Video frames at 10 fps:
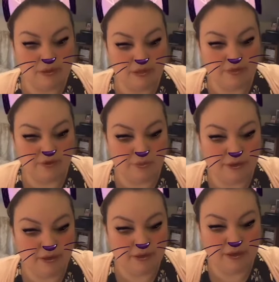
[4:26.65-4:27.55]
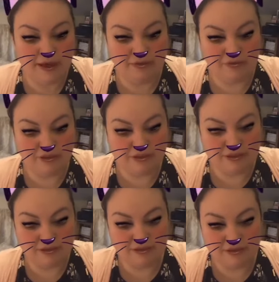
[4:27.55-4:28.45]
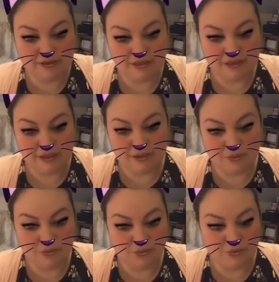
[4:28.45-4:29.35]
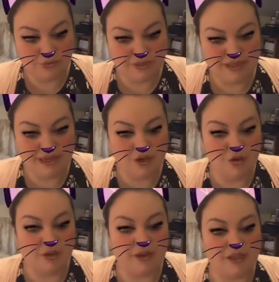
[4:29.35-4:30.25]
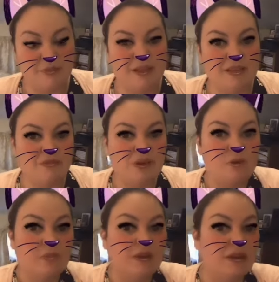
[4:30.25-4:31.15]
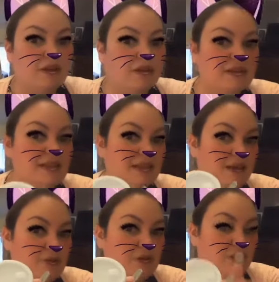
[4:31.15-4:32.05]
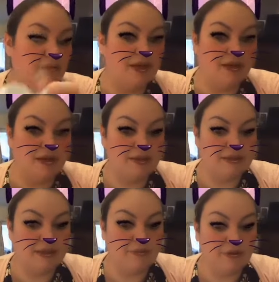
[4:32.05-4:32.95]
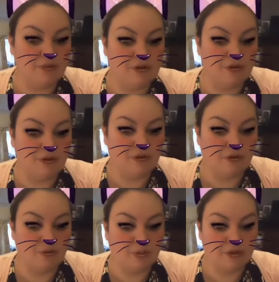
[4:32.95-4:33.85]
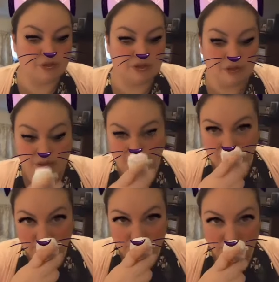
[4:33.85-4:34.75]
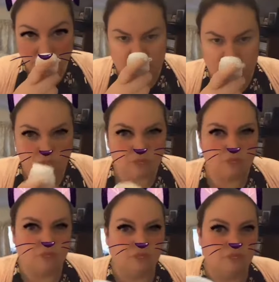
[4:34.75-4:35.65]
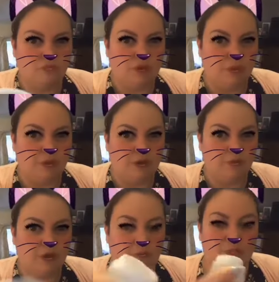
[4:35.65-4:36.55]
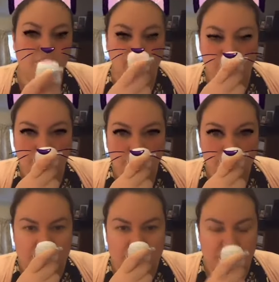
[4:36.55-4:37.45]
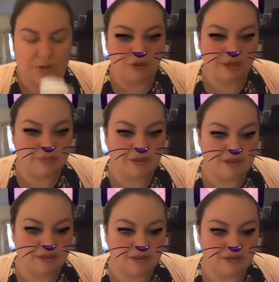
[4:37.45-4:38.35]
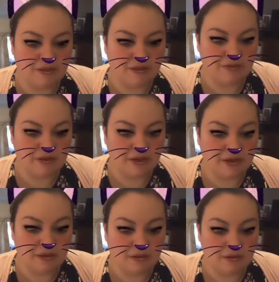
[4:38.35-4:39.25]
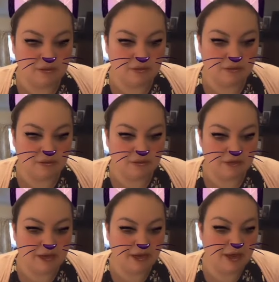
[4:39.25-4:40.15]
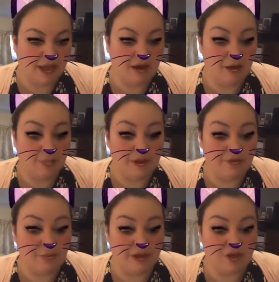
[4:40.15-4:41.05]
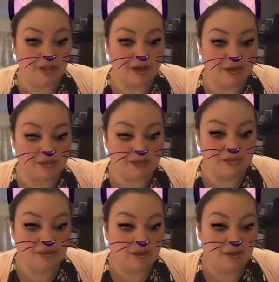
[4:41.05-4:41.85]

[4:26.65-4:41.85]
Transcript: have a quick sniff. Ooh, so you know they're expensive. They come with the little things like that. I was talking about that last night when I was doing another unboxing. Mmm, yum, yum, yum. Oh, that smells divine. Yeah, I'll be having a bash at that because,